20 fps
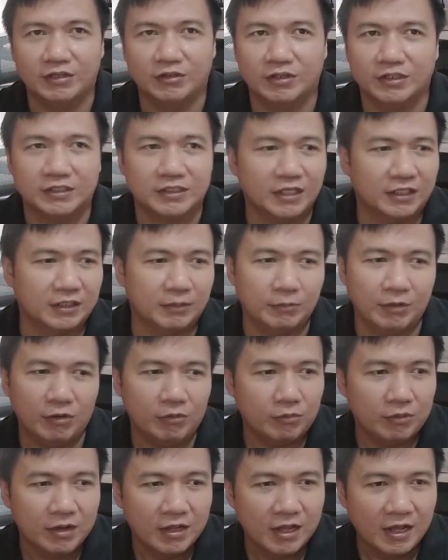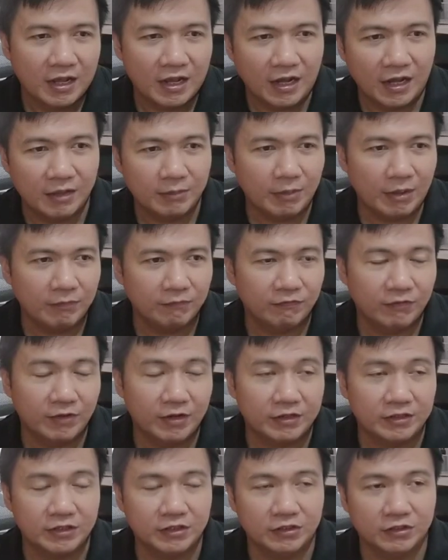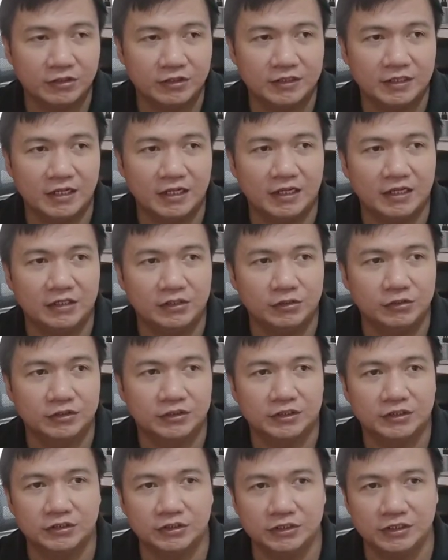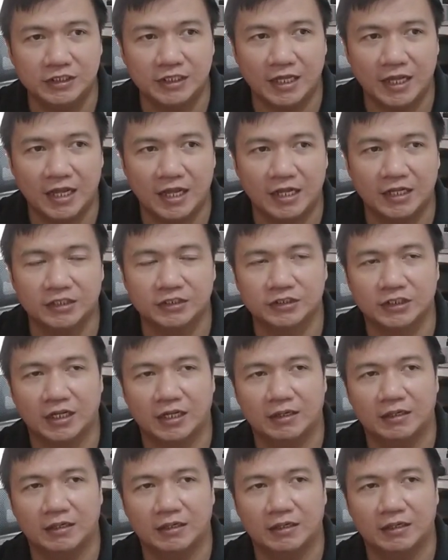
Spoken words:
You can tell them, oh, I'm very good in using GCash.